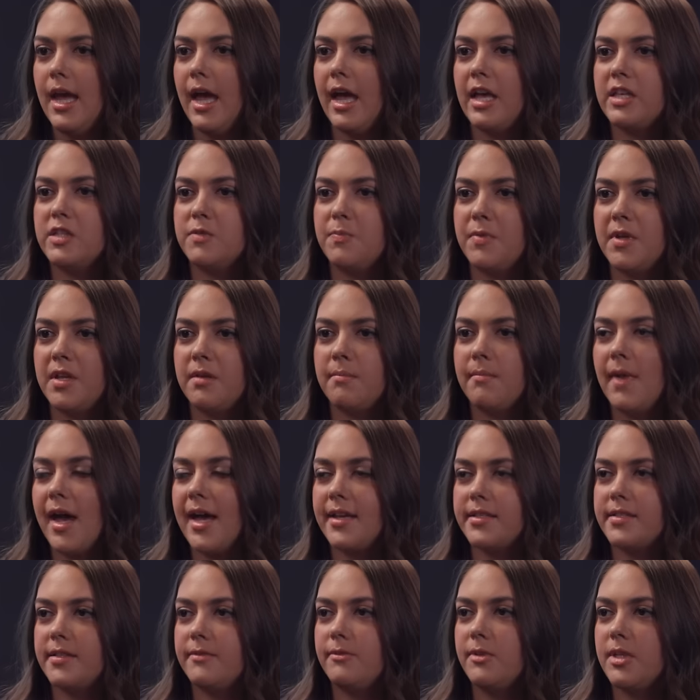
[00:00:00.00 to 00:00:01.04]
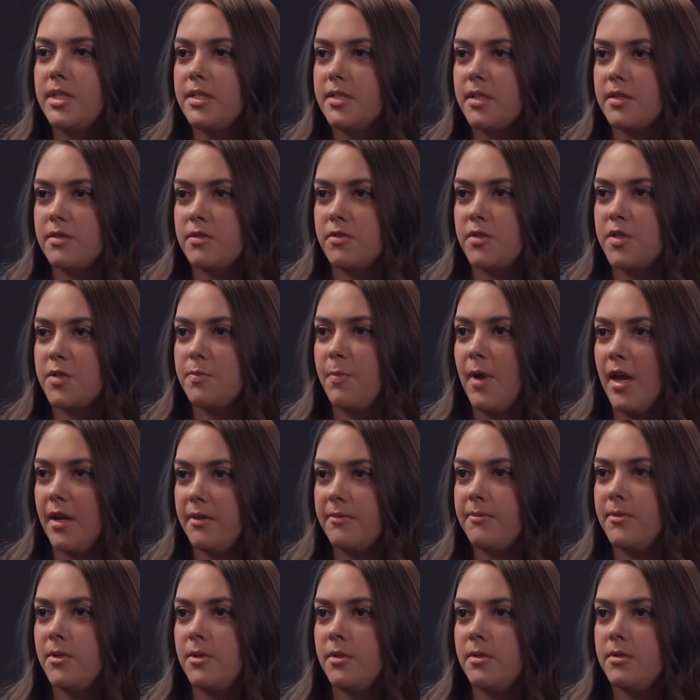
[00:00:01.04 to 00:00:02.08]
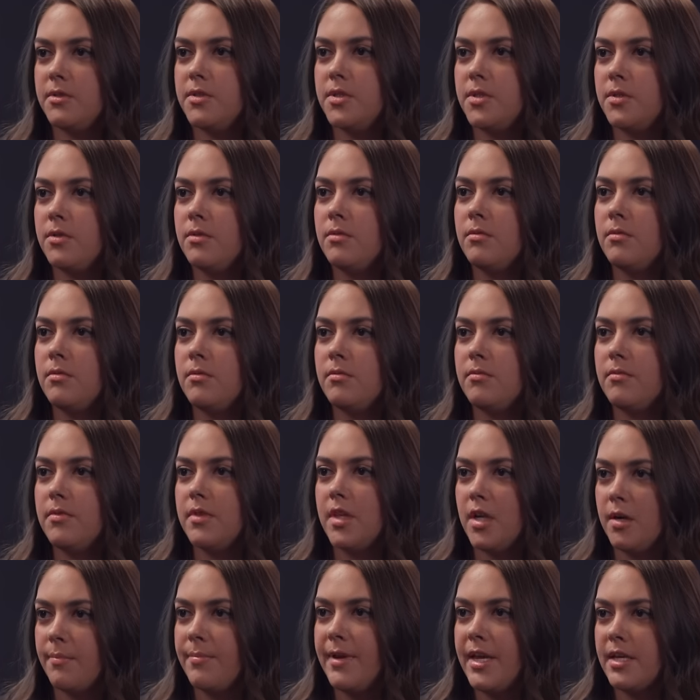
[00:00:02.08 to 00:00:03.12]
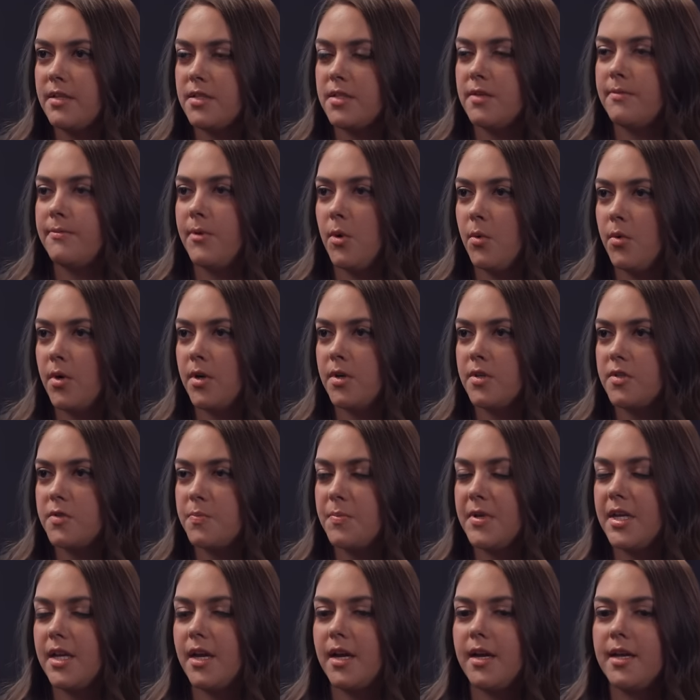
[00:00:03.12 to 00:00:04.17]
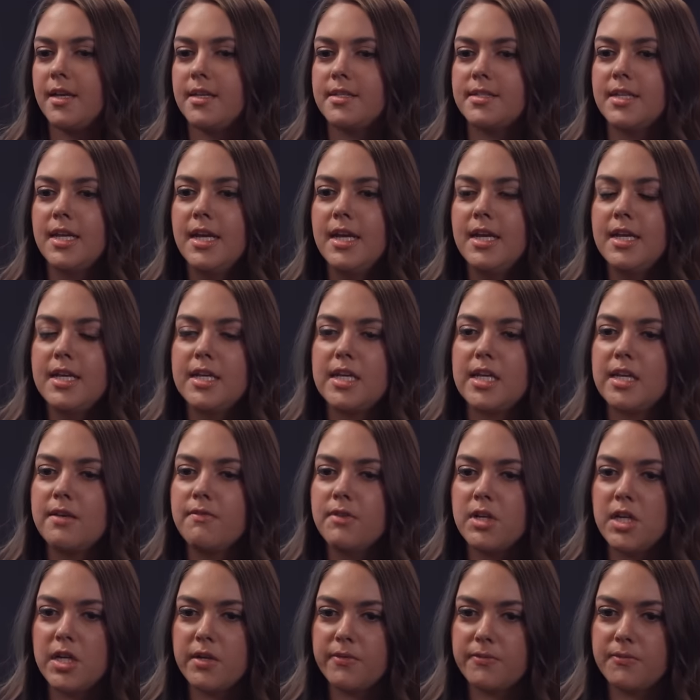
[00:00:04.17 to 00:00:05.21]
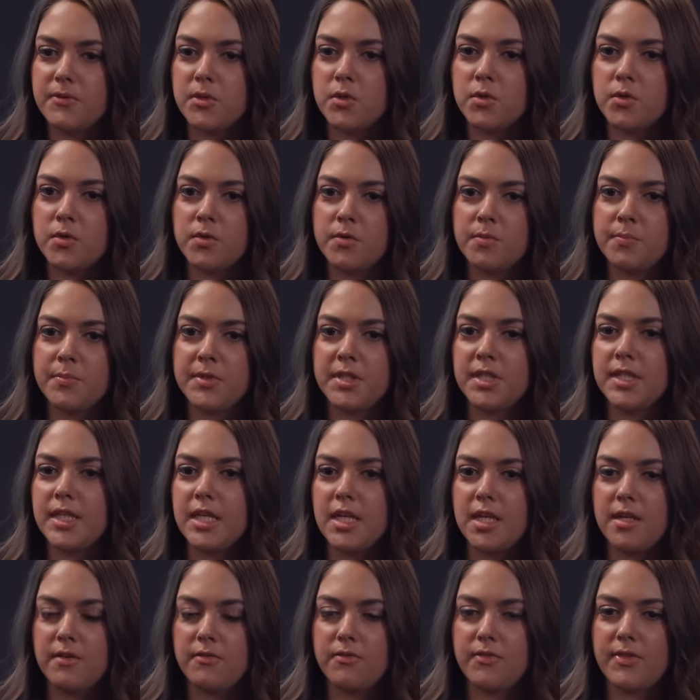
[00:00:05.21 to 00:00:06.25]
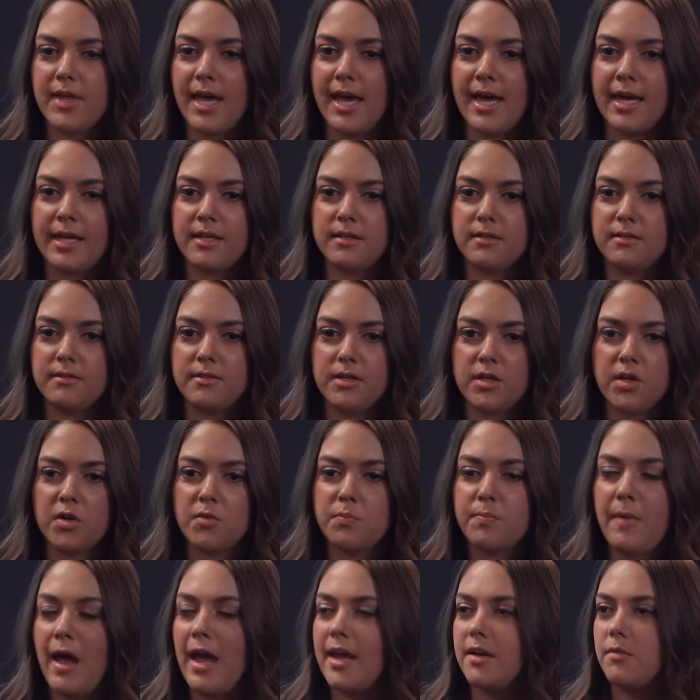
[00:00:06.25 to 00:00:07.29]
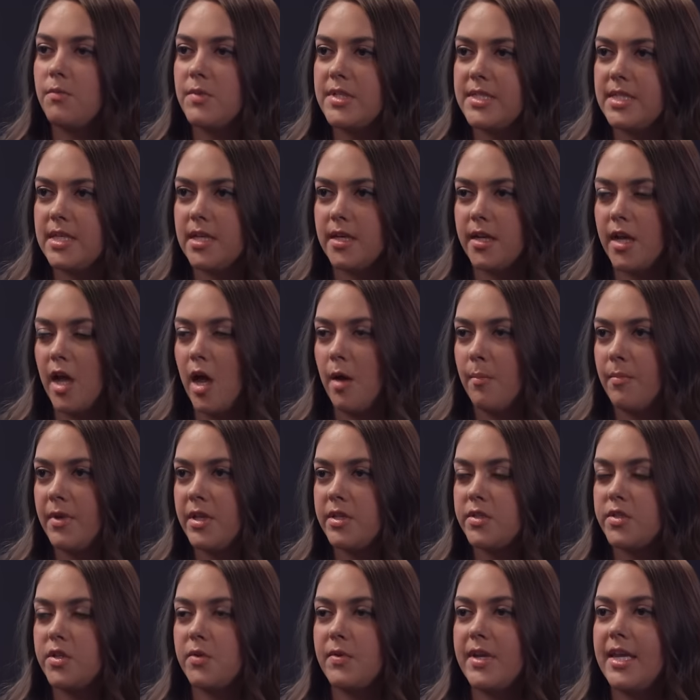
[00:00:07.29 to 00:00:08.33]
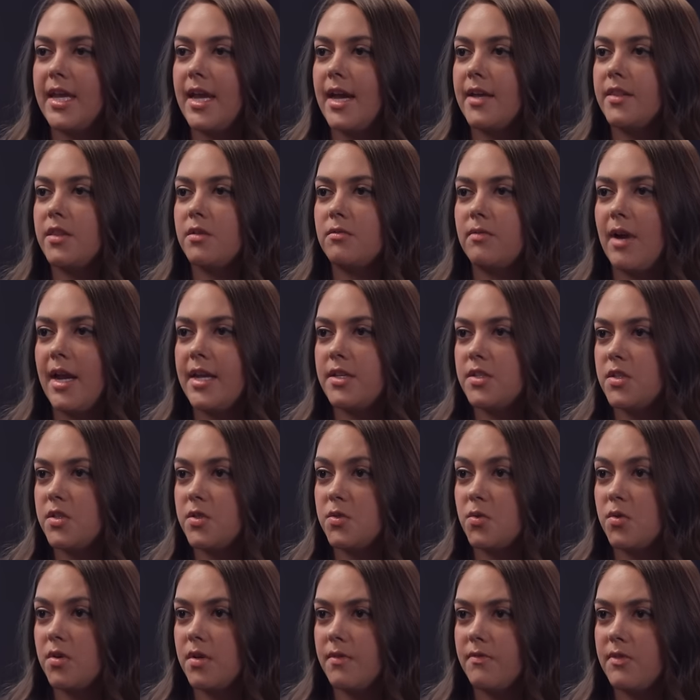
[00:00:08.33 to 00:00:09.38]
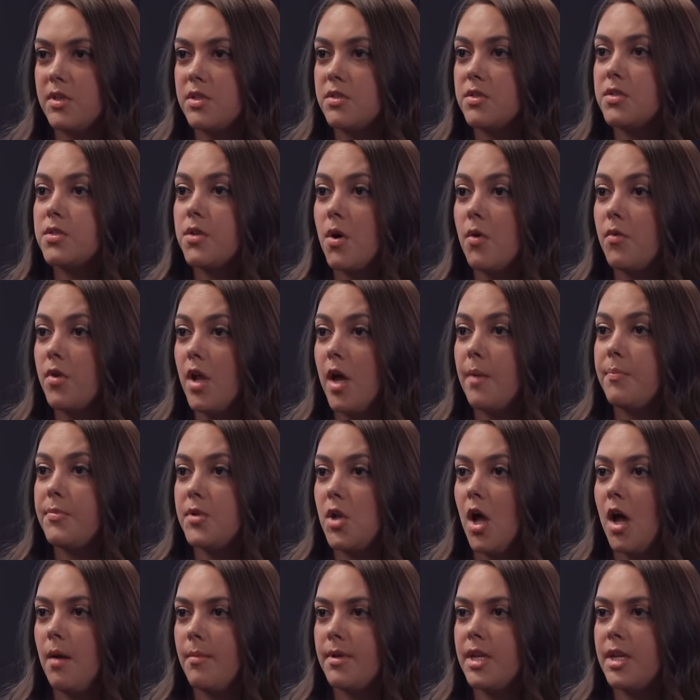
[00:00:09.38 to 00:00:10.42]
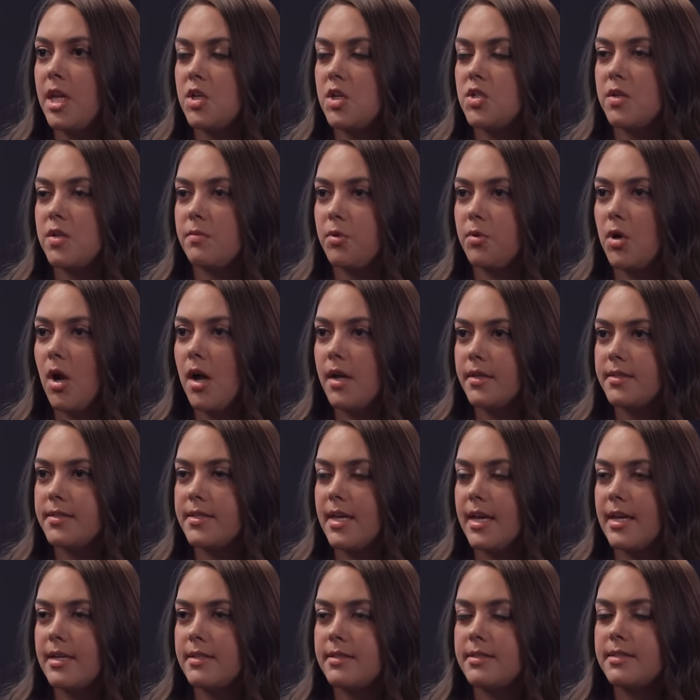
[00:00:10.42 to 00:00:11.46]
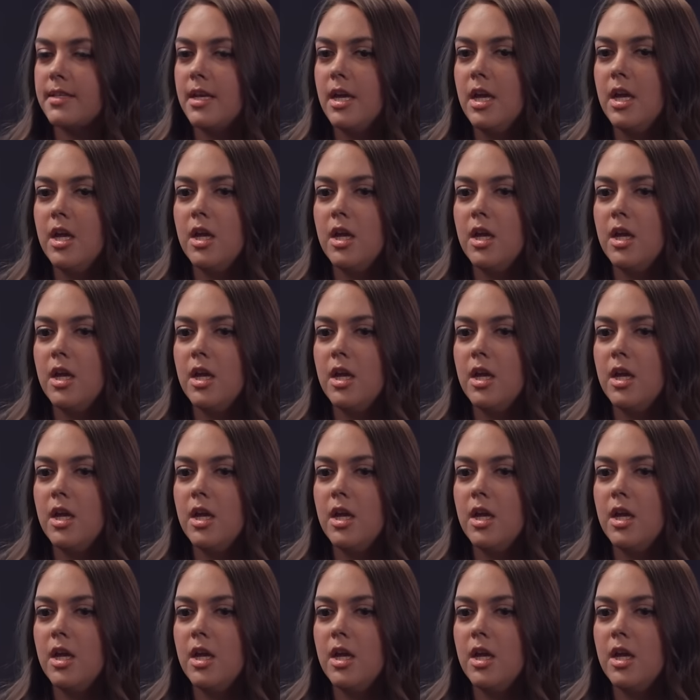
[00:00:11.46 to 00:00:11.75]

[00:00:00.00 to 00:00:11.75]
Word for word: has been massively disrespectful to their base of voters because even if you believe that, you know, Biden was the incumbent, so he had the right to sort of this sewn up nomination process.